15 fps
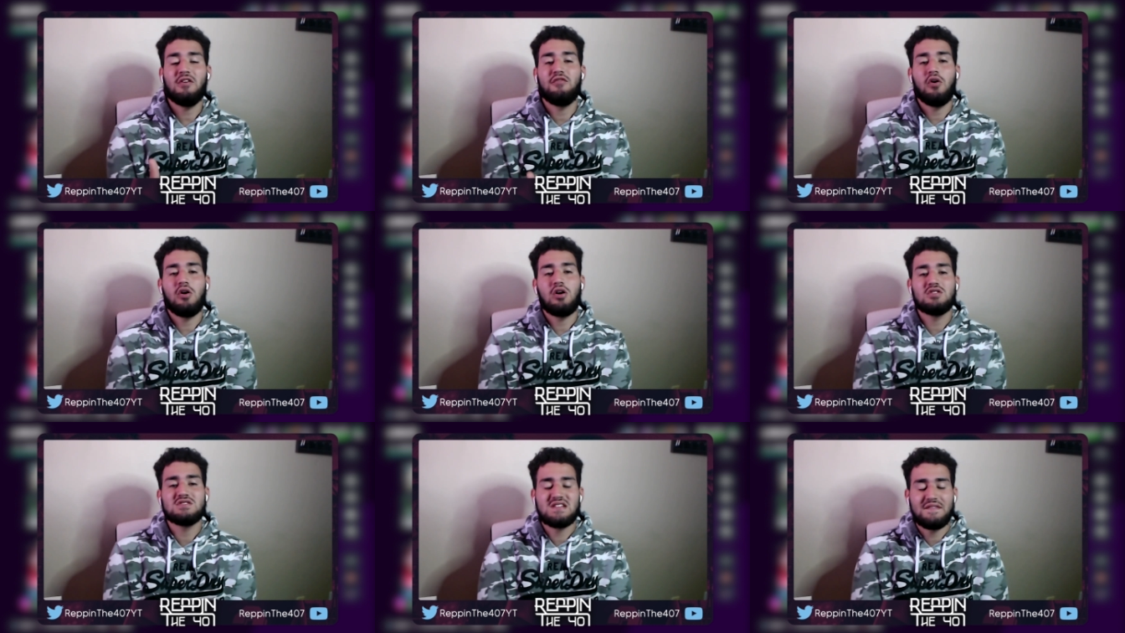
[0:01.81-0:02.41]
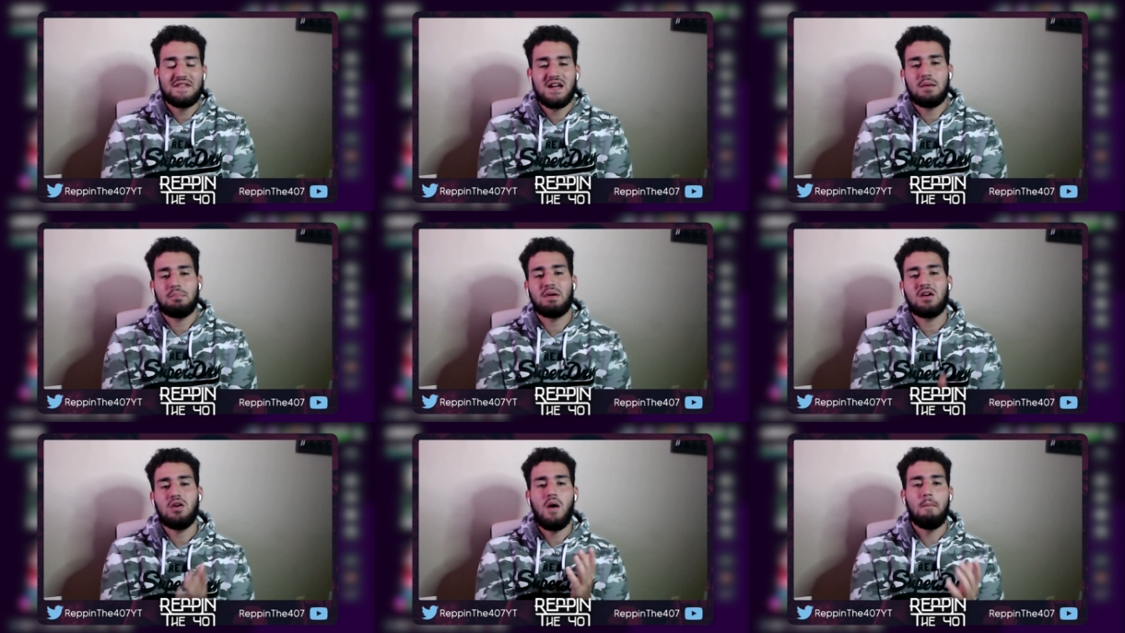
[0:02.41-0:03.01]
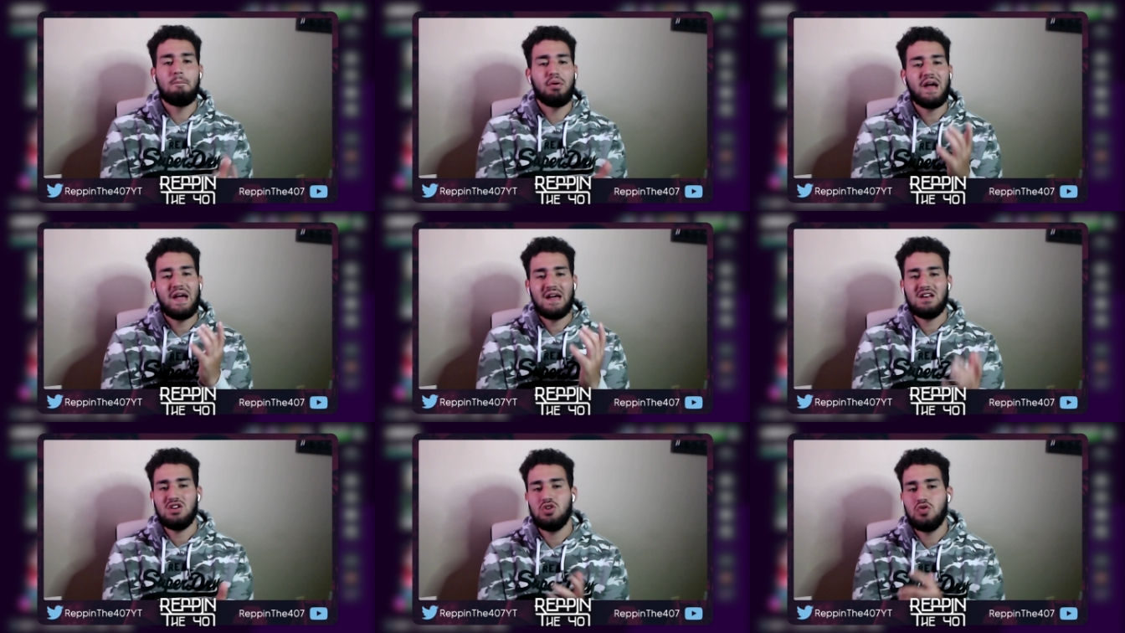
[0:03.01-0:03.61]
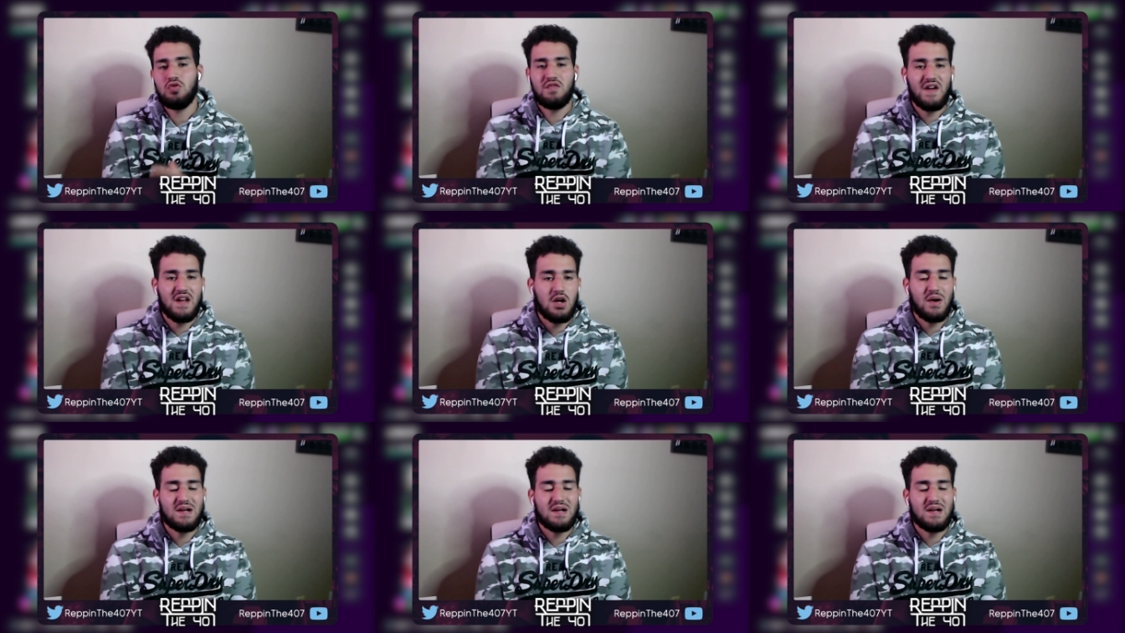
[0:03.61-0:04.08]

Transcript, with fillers: 407 here, bringing you a brand new video.